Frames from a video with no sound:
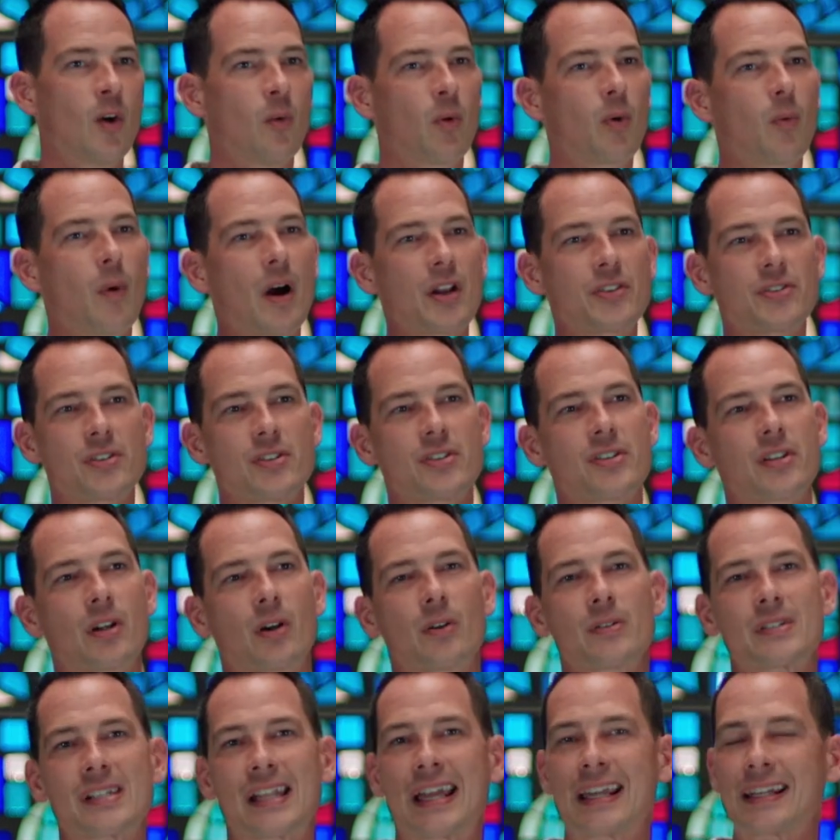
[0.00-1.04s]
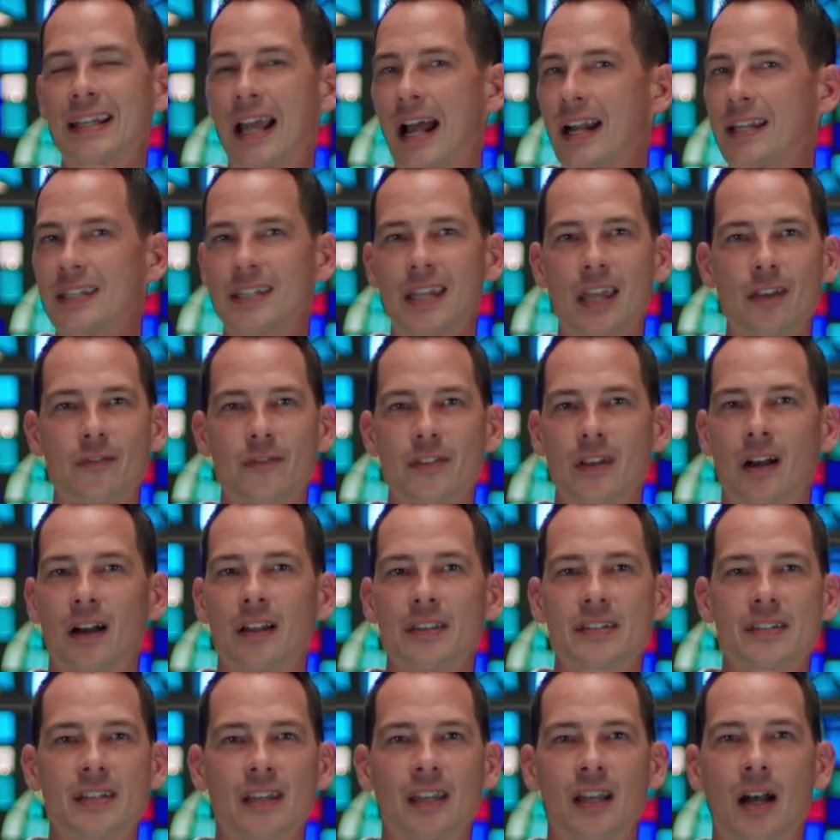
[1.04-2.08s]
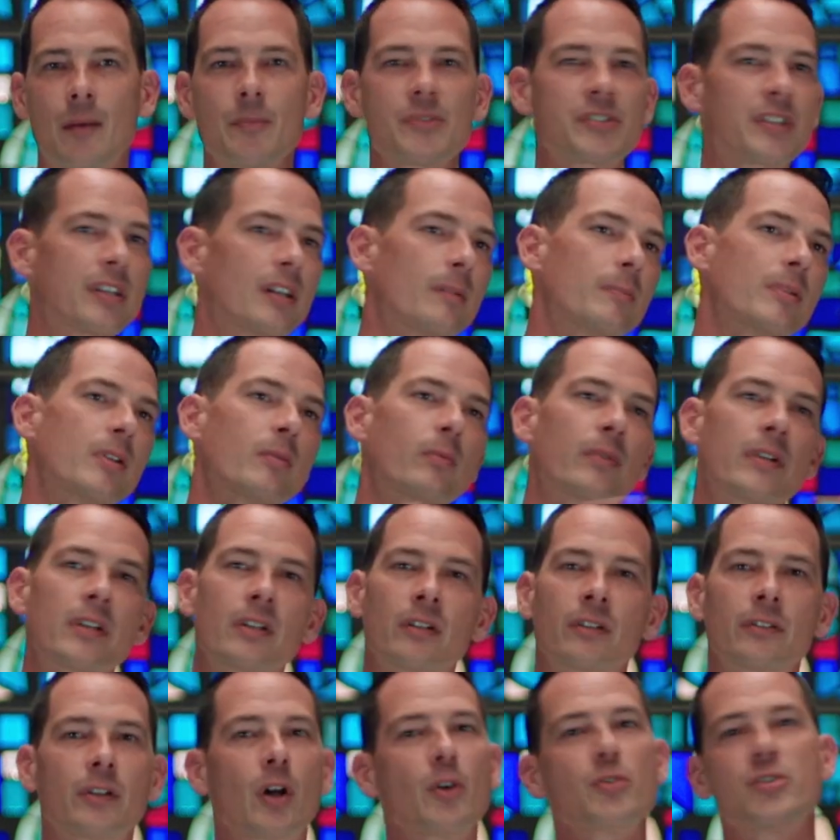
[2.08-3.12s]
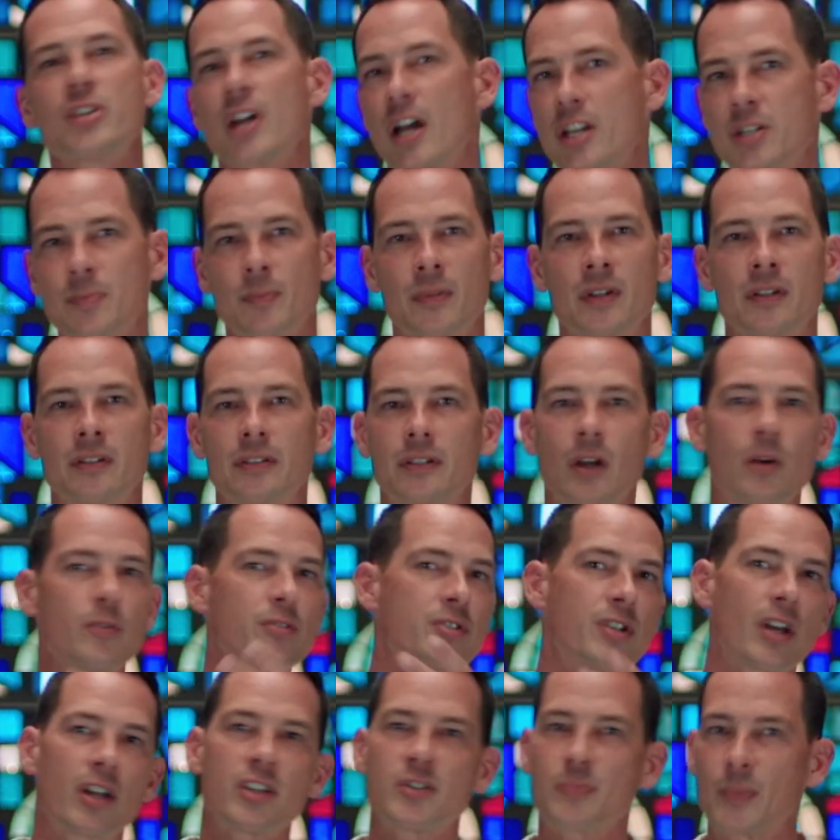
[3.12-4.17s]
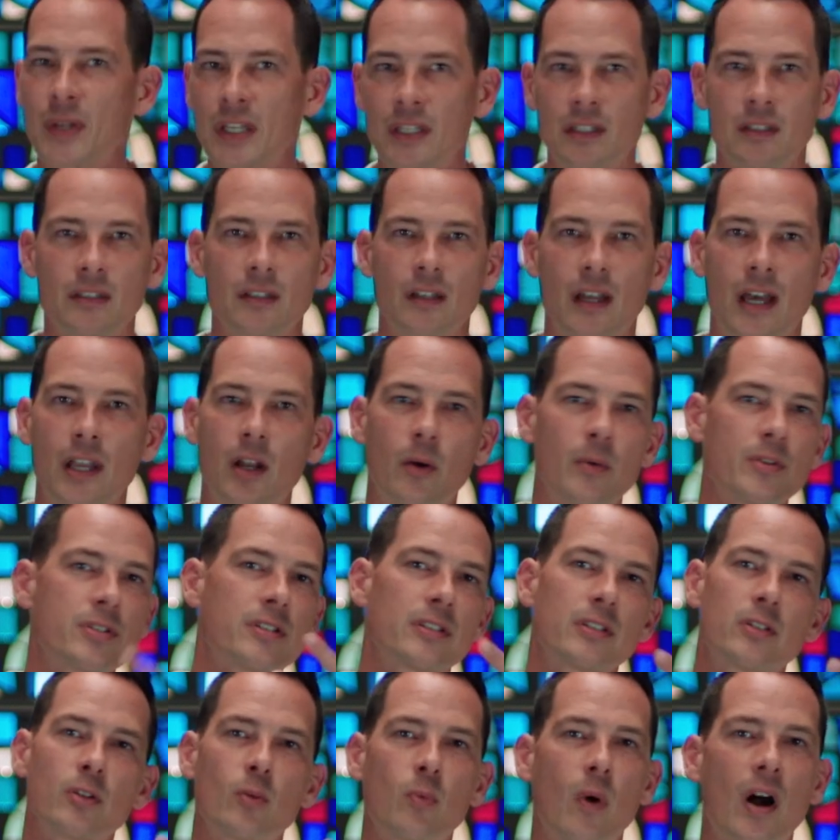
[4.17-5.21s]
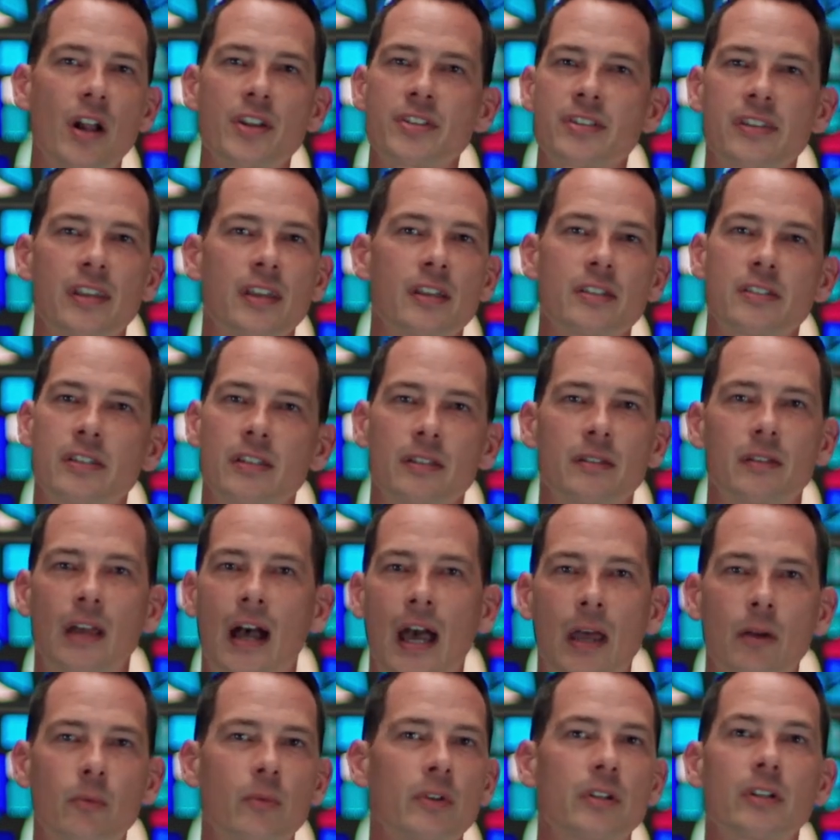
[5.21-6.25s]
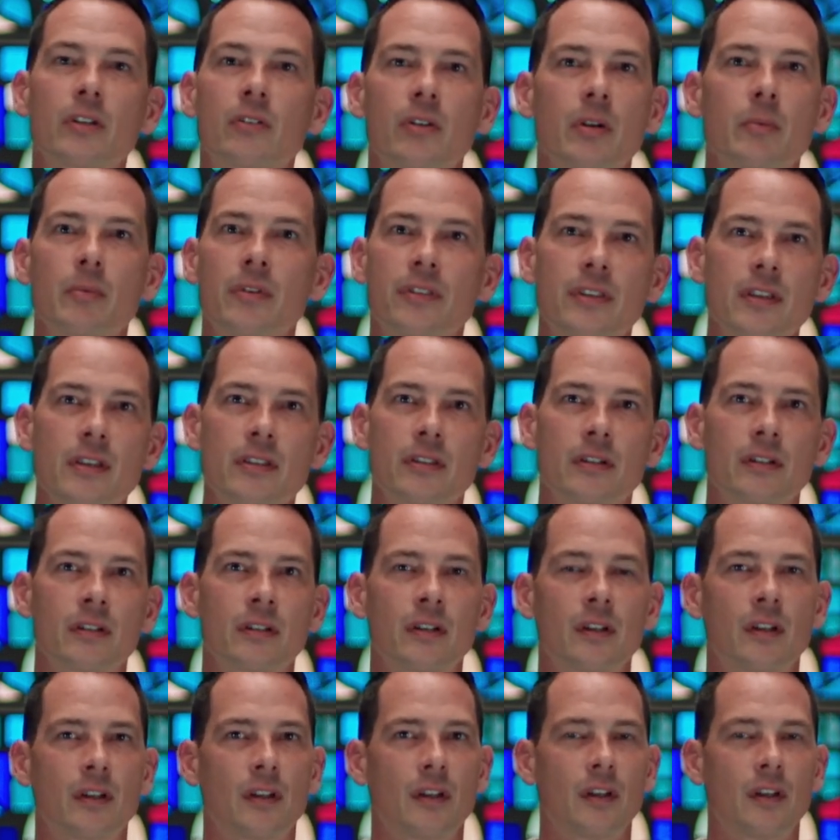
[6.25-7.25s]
We're watching shows like 90 Day Fiancé. I'm just going to be real. No judgment. Don't judge me. I know you watch things that I wouldn't agree with either.